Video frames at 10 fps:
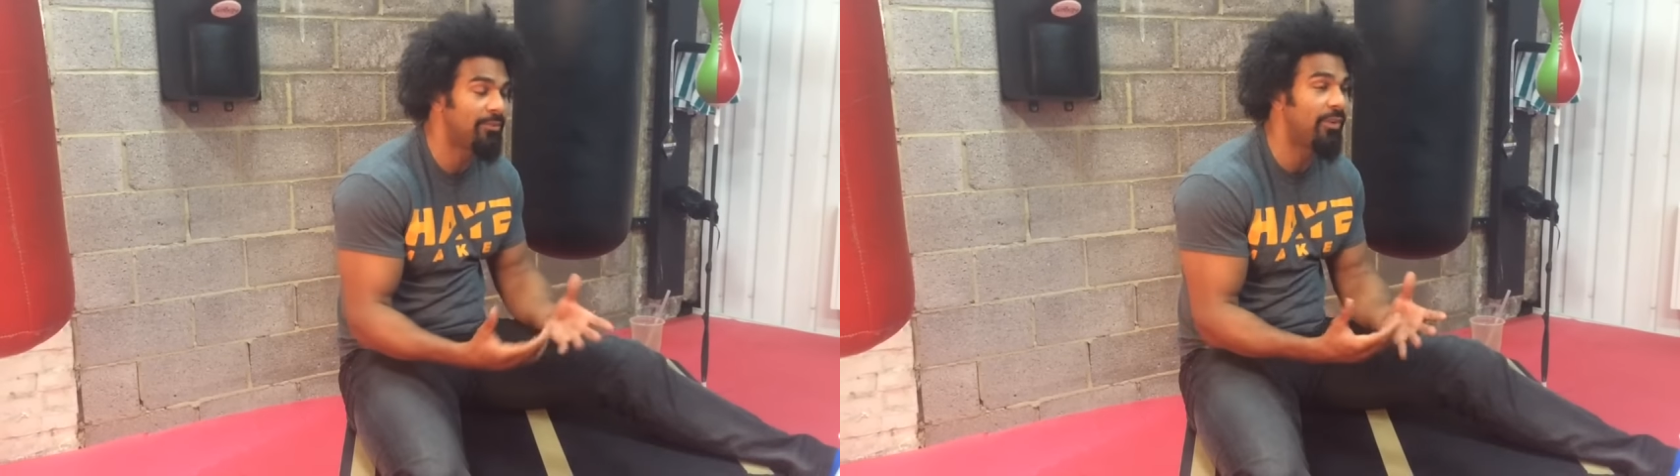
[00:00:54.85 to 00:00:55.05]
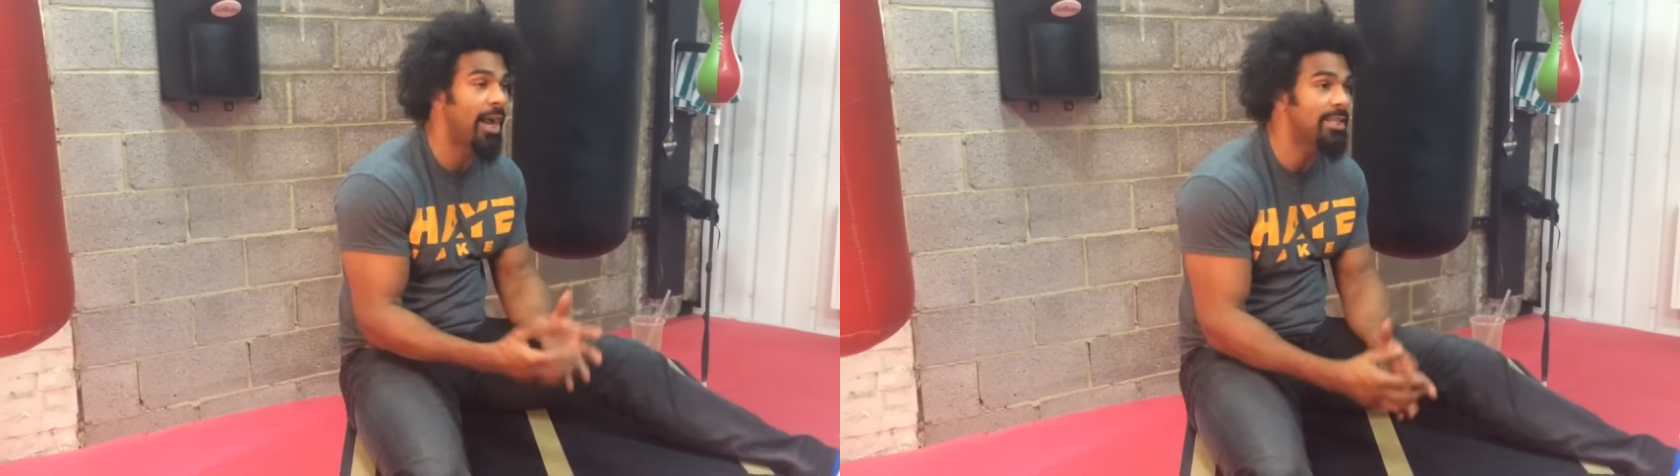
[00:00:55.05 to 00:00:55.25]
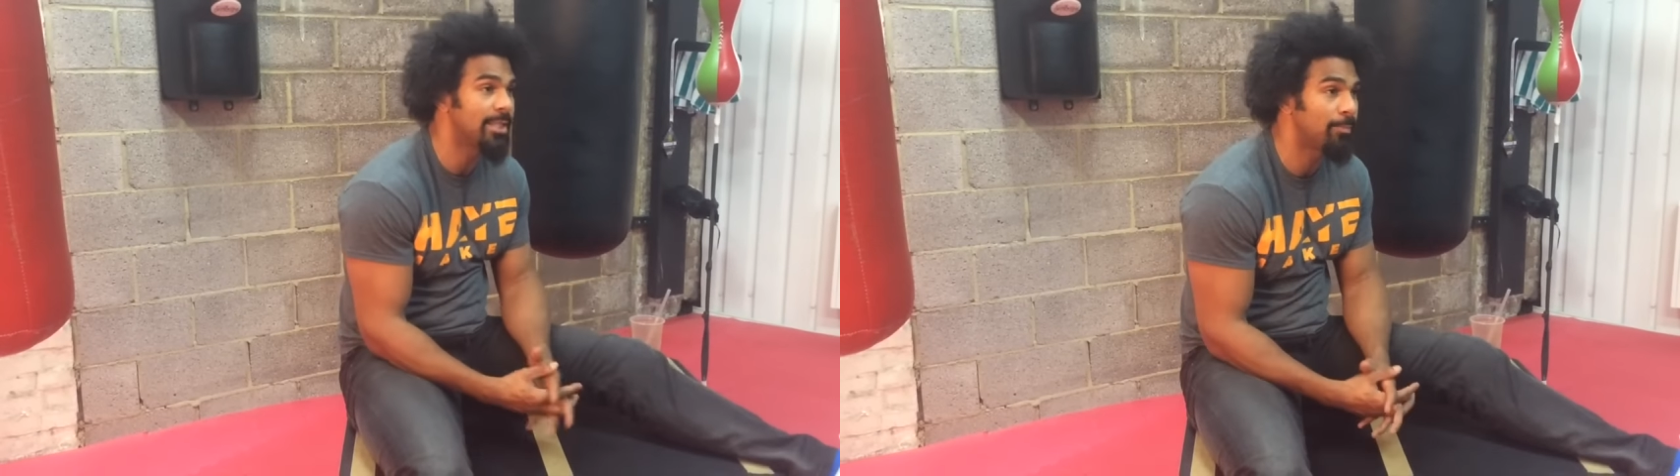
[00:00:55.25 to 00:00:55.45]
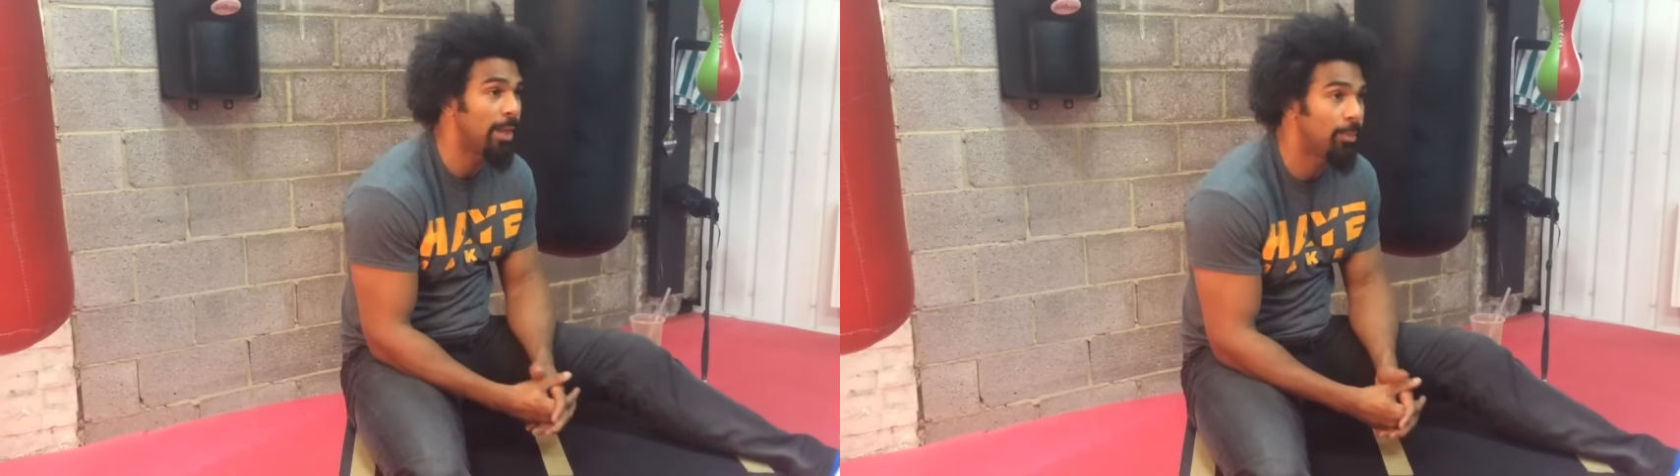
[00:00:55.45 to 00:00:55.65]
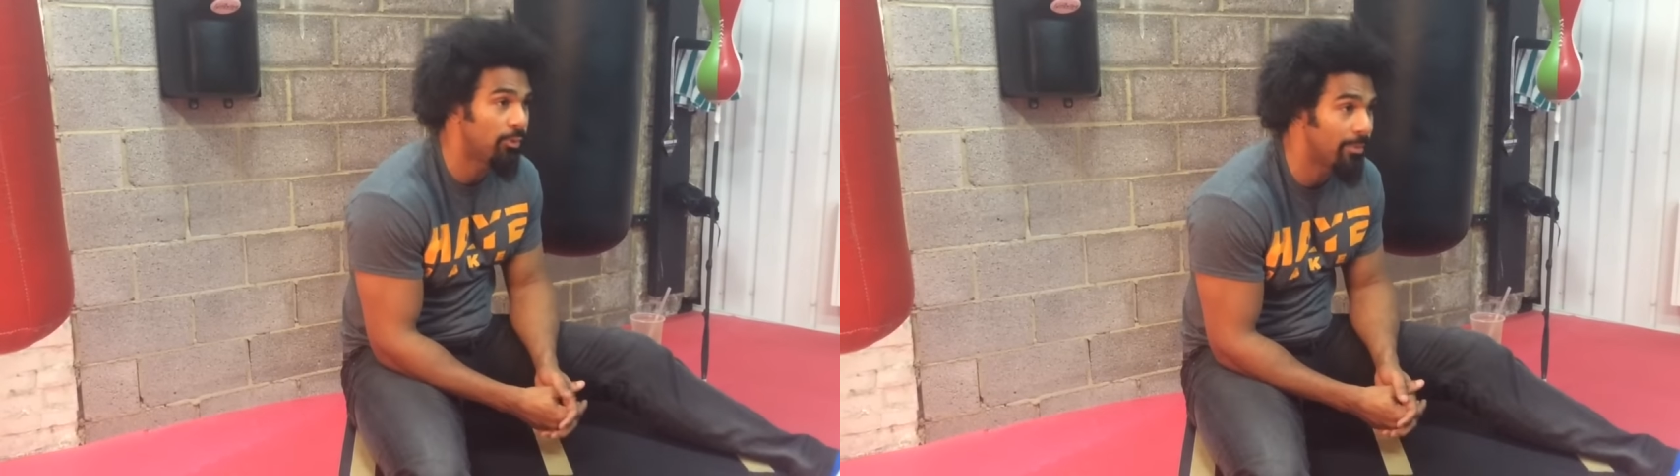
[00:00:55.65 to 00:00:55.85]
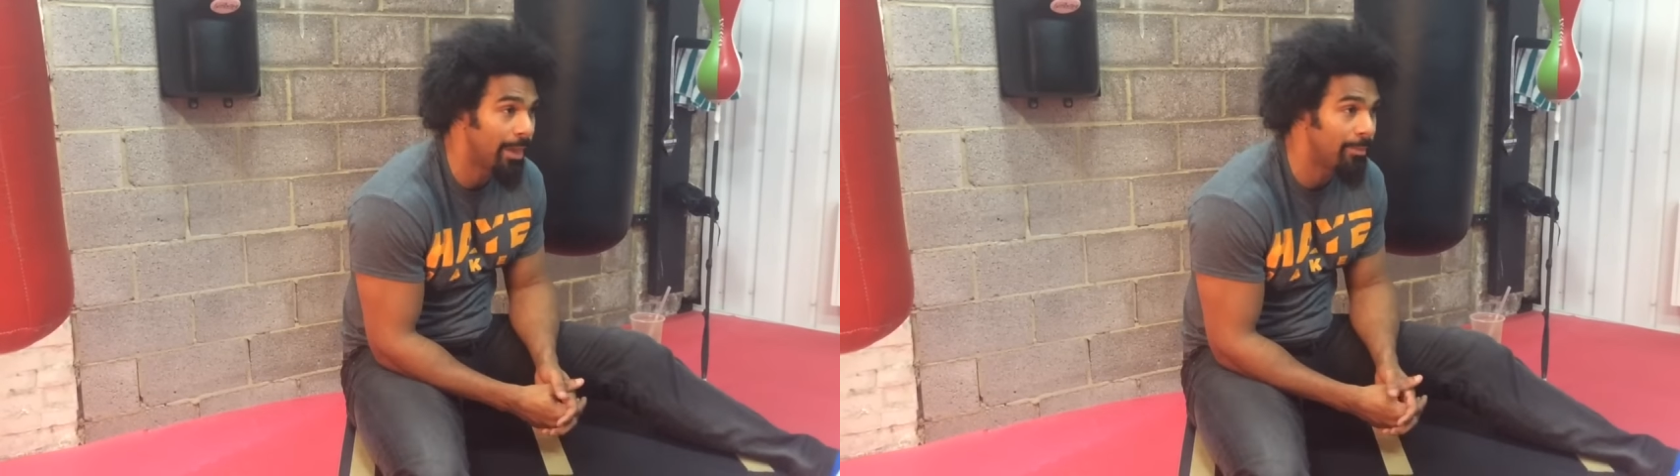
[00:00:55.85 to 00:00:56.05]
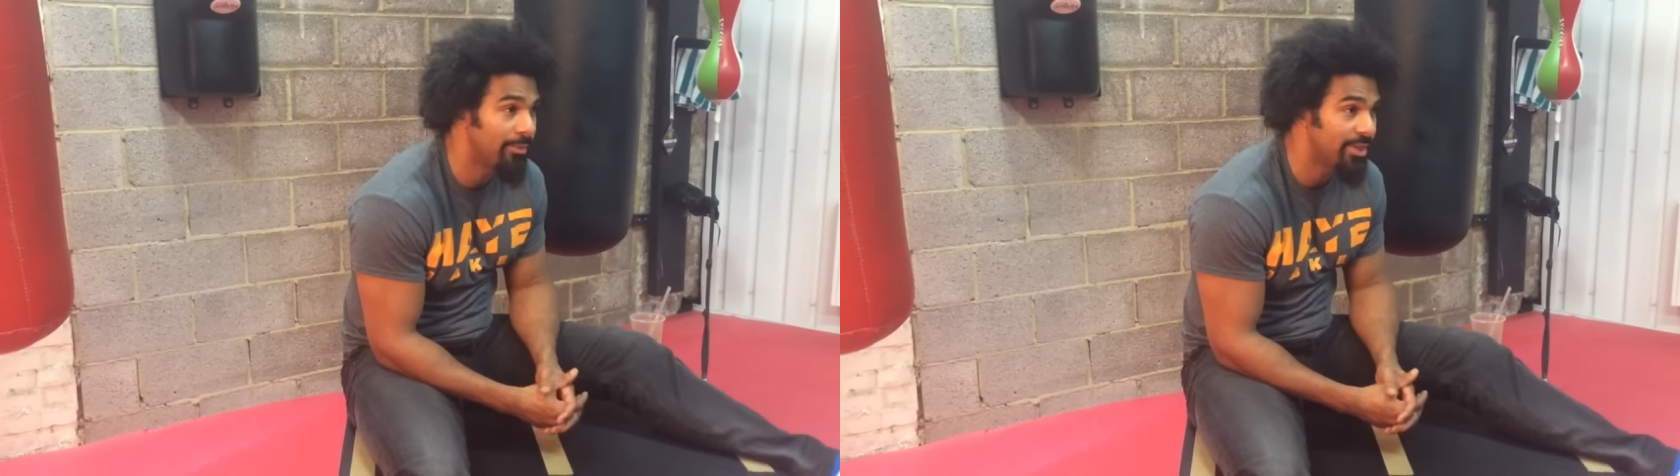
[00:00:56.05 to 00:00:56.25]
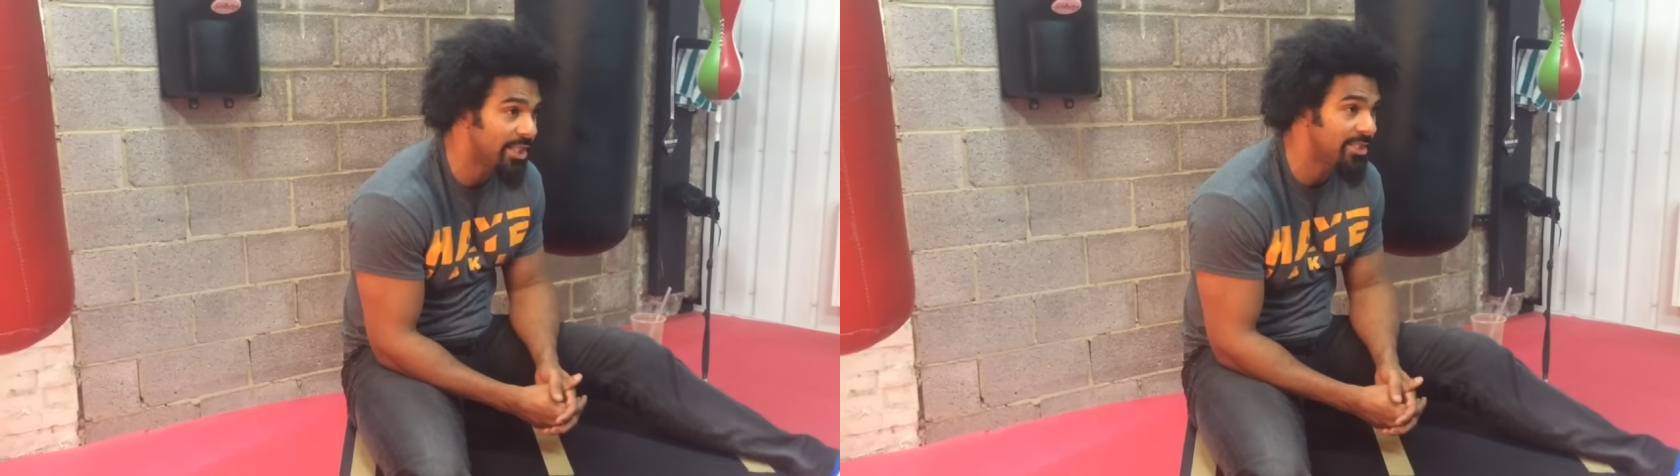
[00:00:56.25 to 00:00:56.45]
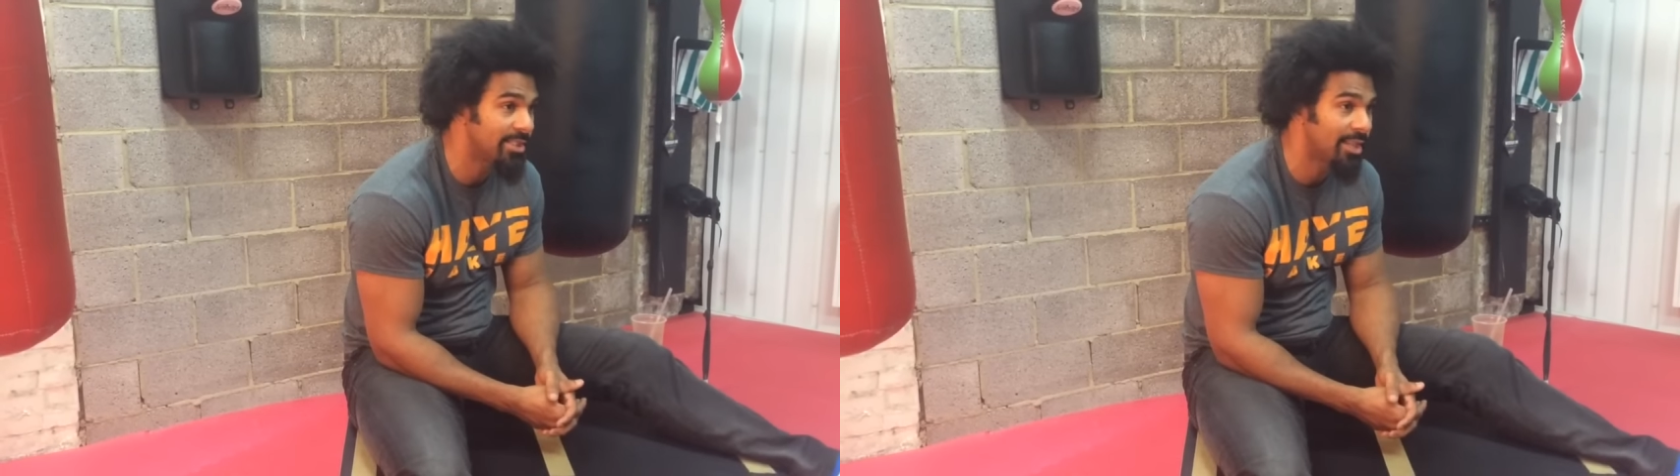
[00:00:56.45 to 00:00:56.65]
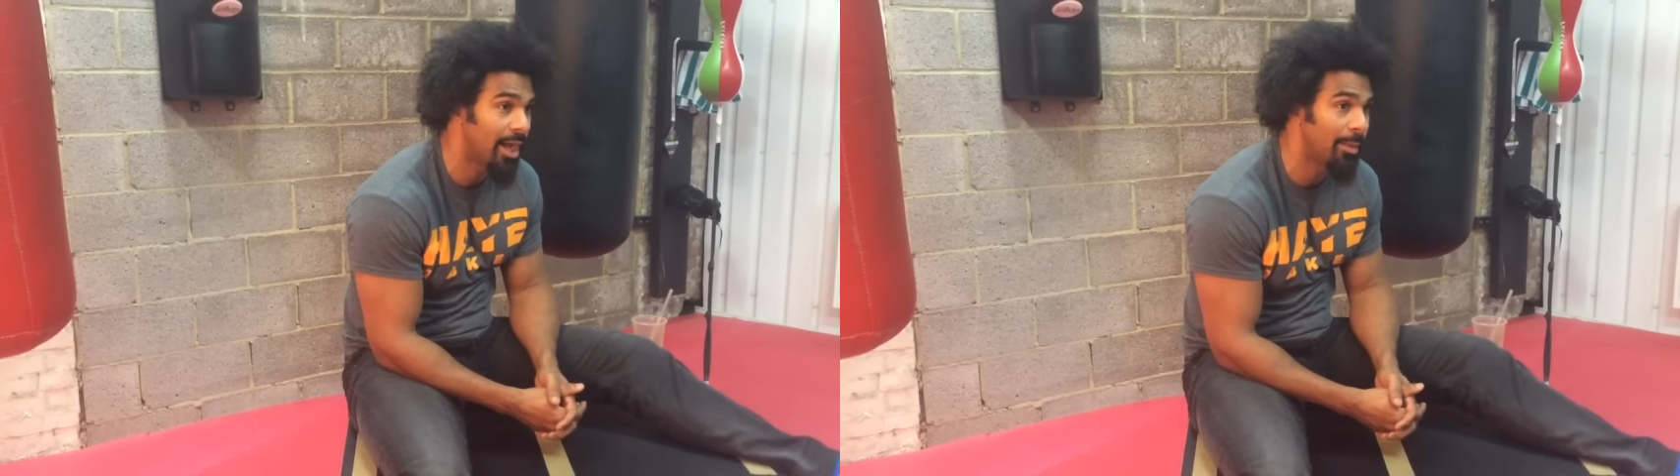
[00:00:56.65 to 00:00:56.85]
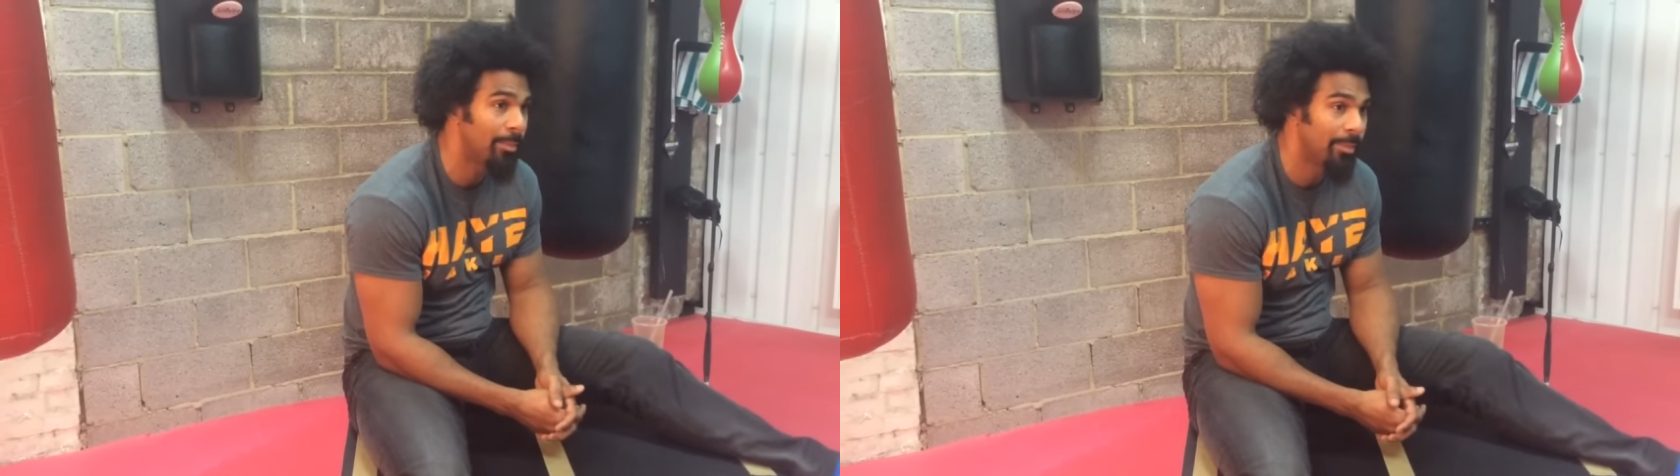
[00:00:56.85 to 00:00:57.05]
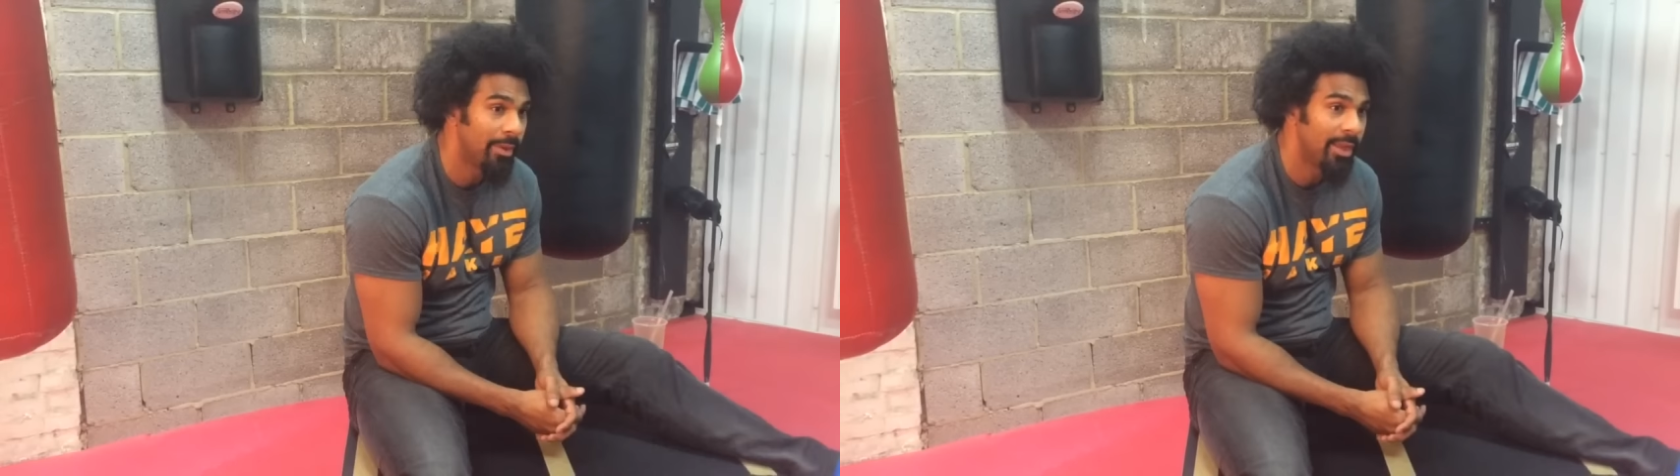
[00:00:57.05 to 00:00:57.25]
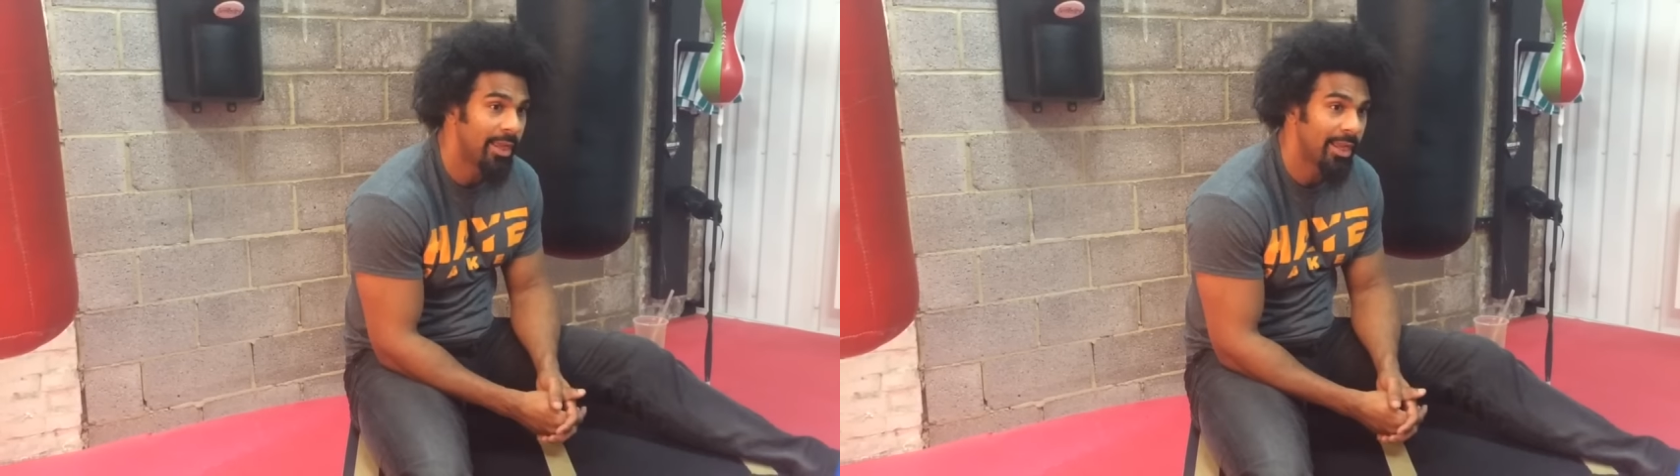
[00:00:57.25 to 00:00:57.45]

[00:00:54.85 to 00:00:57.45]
fights that people remember in years to come,